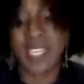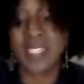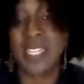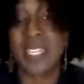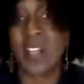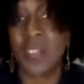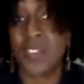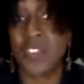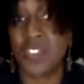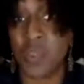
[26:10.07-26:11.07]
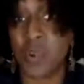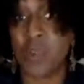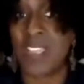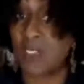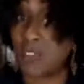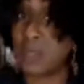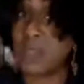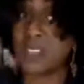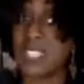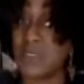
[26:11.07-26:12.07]
I did it on the stove after I
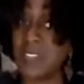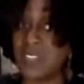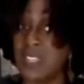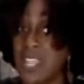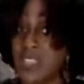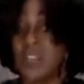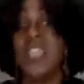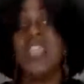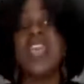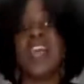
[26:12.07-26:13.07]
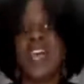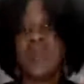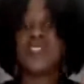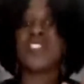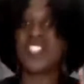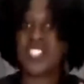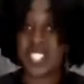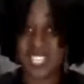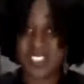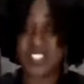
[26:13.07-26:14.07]
mixed everything together. And I would
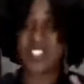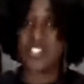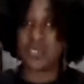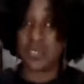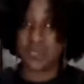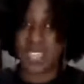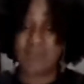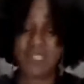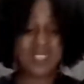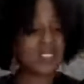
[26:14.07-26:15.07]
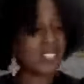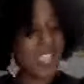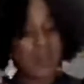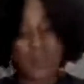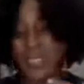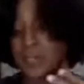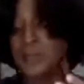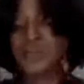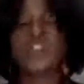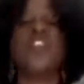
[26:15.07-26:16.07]
suggest you do that because that way
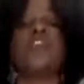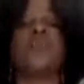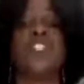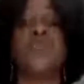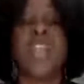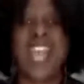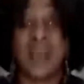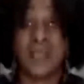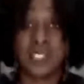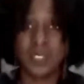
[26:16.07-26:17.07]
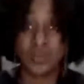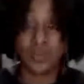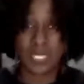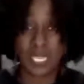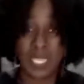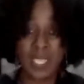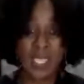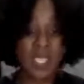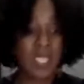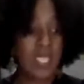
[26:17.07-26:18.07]
you're going to absolutely
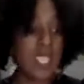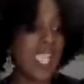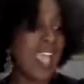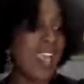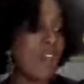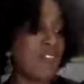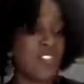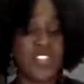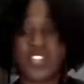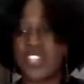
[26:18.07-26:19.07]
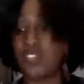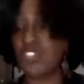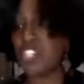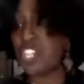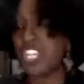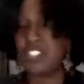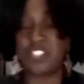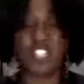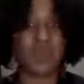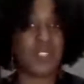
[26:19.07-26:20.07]
have the cheese
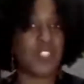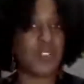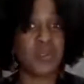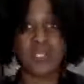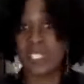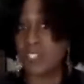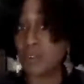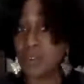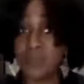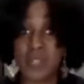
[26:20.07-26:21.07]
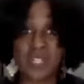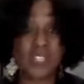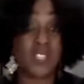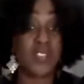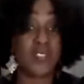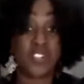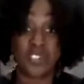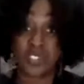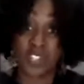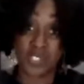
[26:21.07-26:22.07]
is going to be thoroughly incorporated in there, the
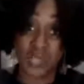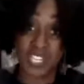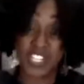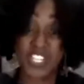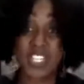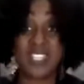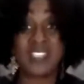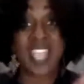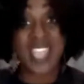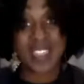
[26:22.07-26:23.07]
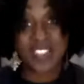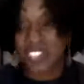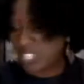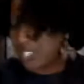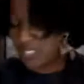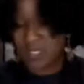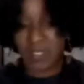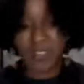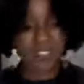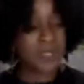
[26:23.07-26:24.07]
shredded cheese and the cheese
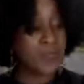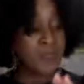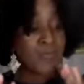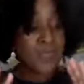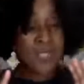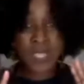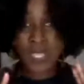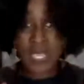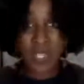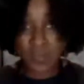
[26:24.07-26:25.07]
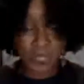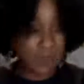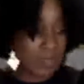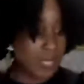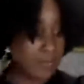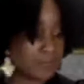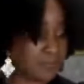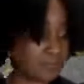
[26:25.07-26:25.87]
sauce. It'll be great.